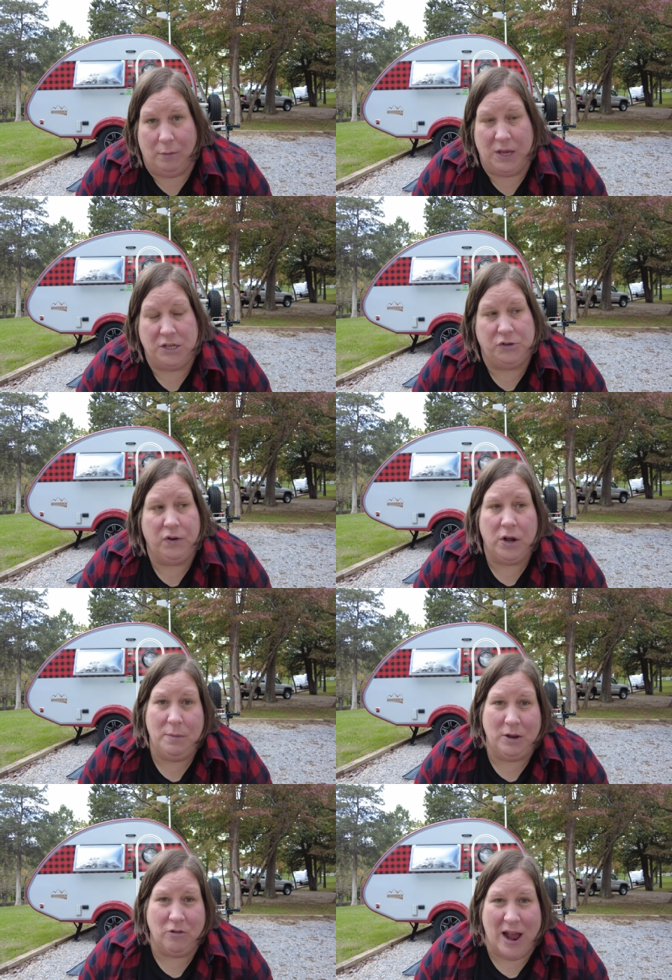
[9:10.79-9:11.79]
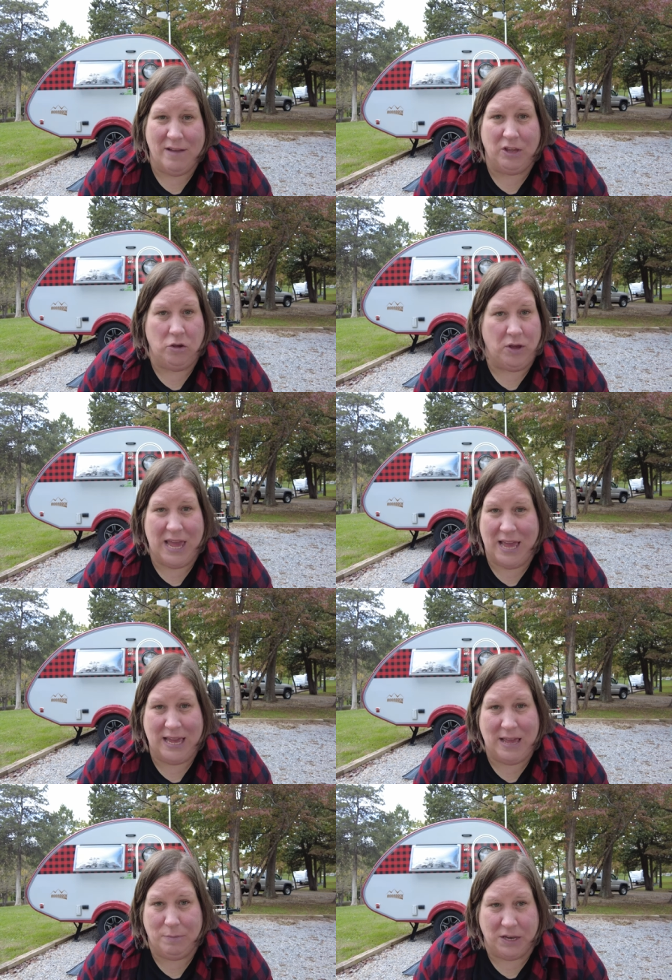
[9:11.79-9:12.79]
Because if you're going to be driving, you can't
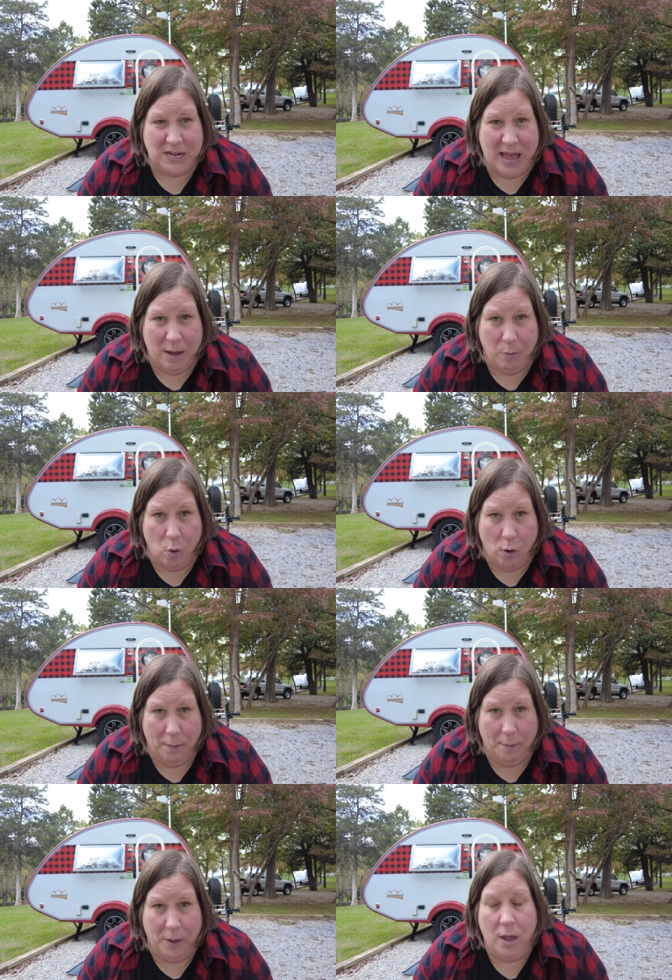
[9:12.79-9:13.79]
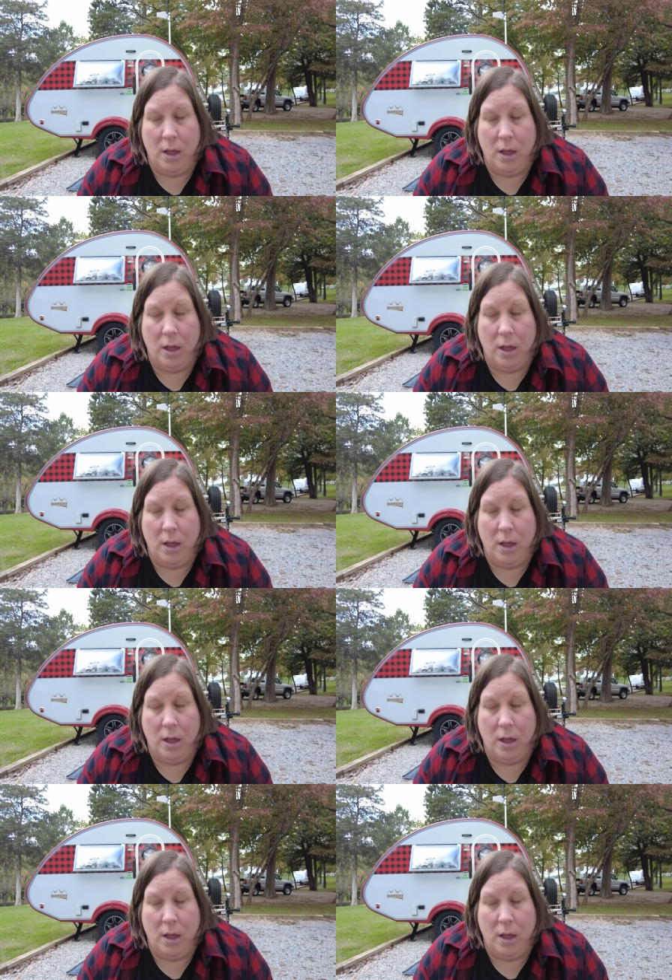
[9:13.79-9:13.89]
keep the tab warm.